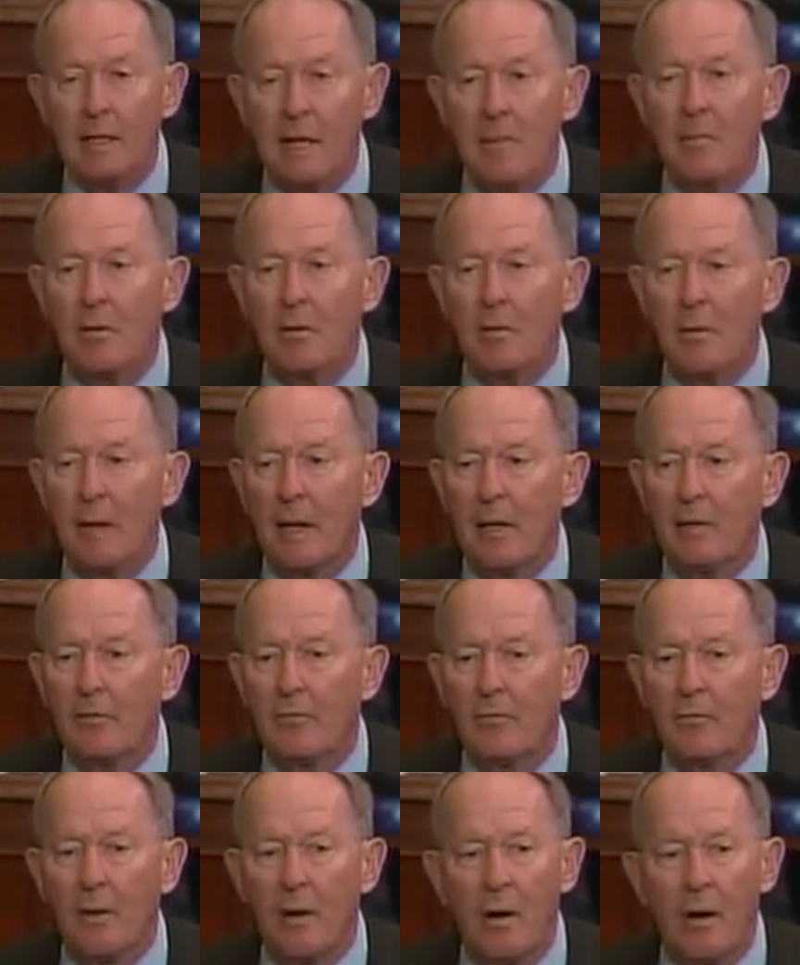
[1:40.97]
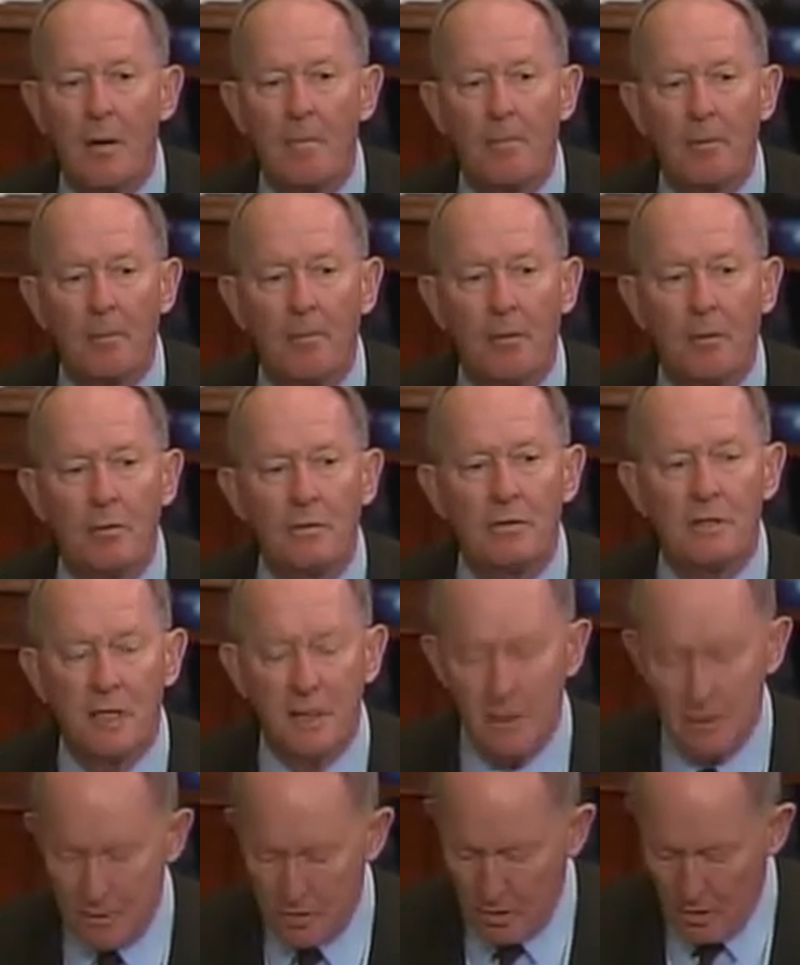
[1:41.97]
Democrats are
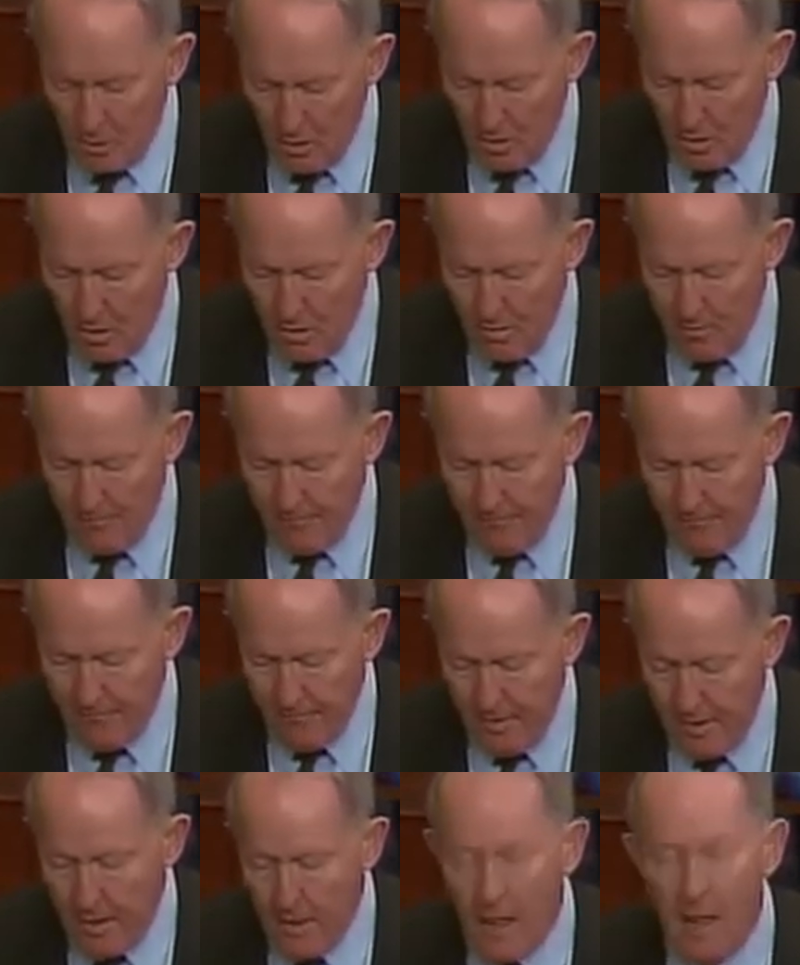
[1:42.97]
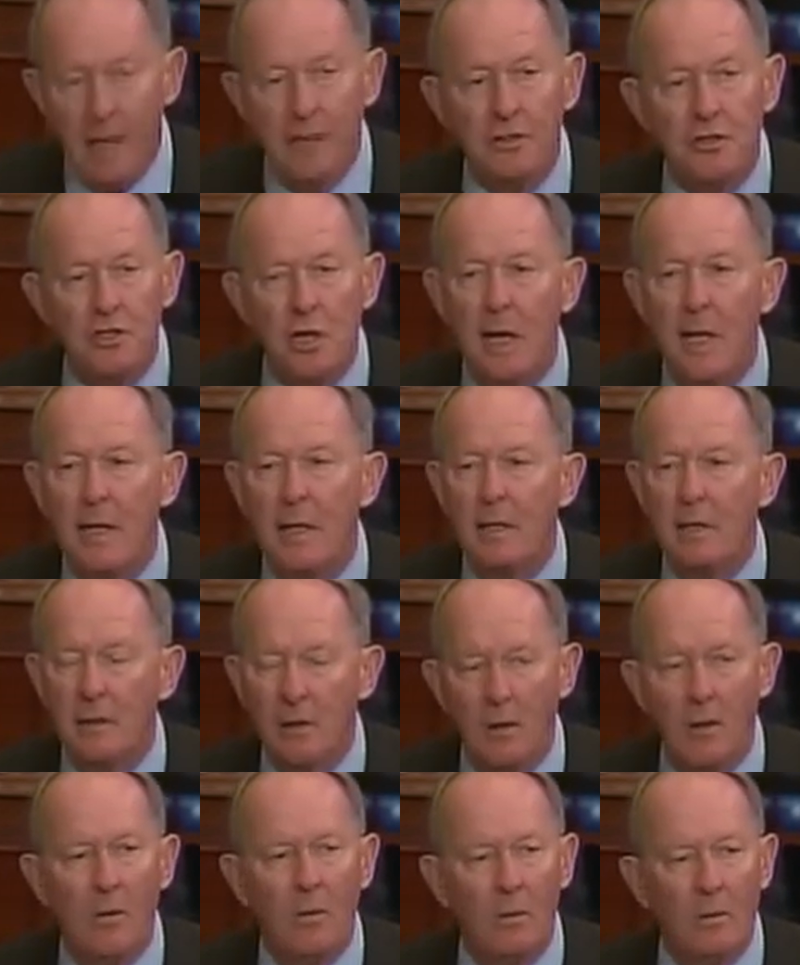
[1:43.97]
proposing to carve a giant
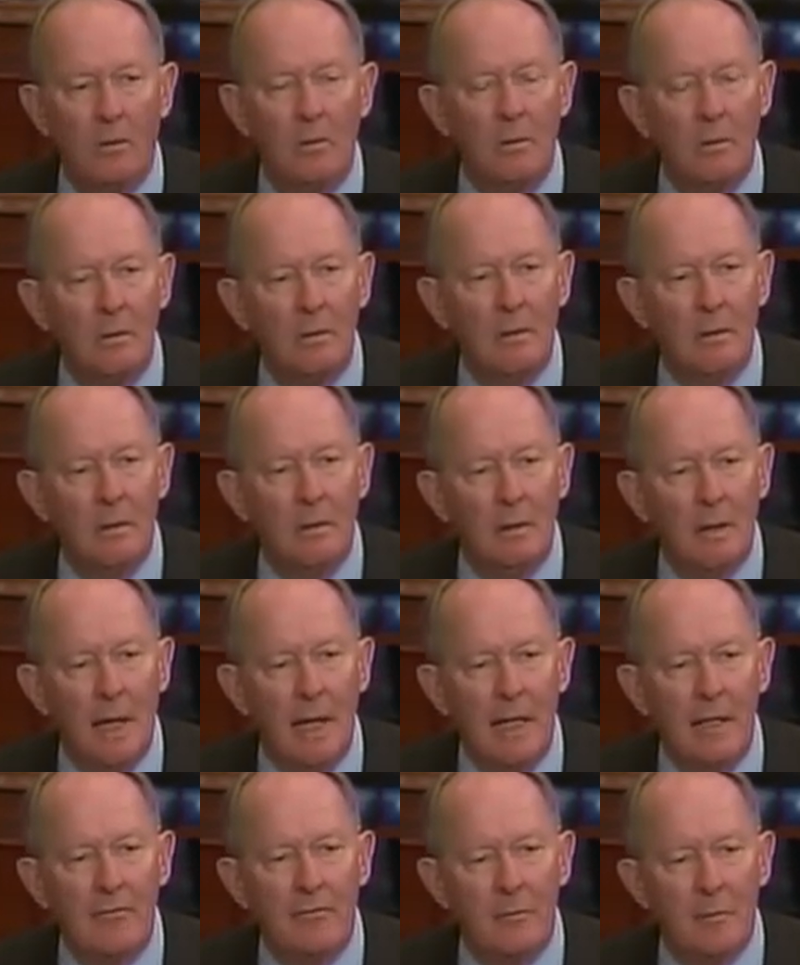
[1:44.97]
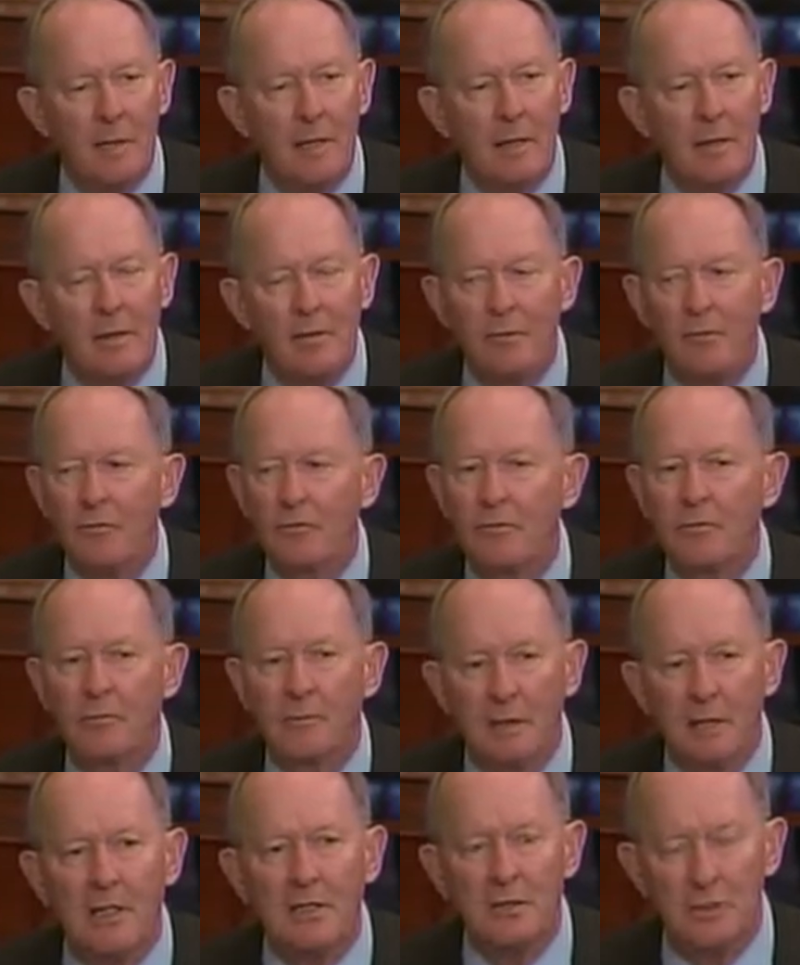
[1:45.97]
hole out of America's
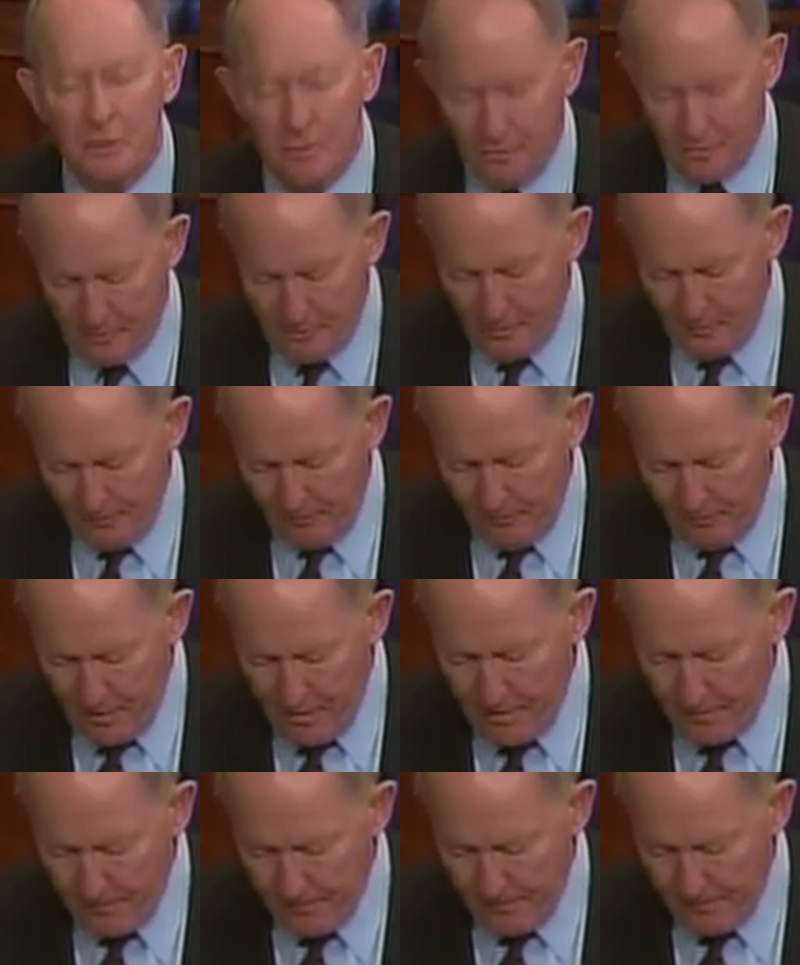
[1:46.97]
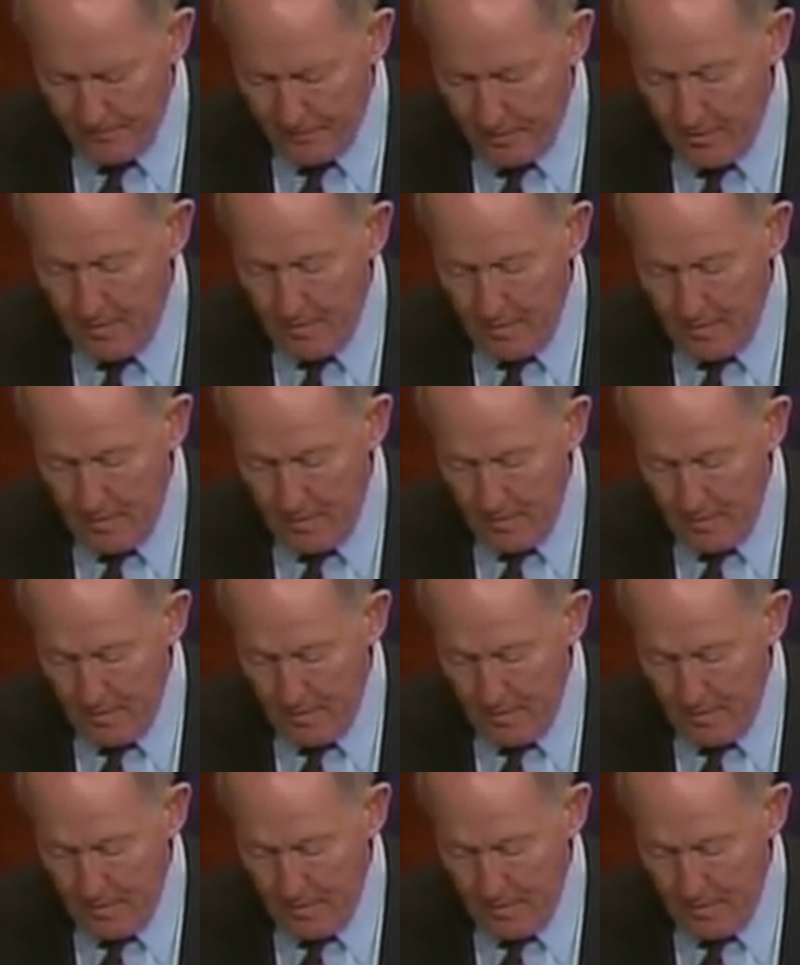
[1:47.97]
religious freedom.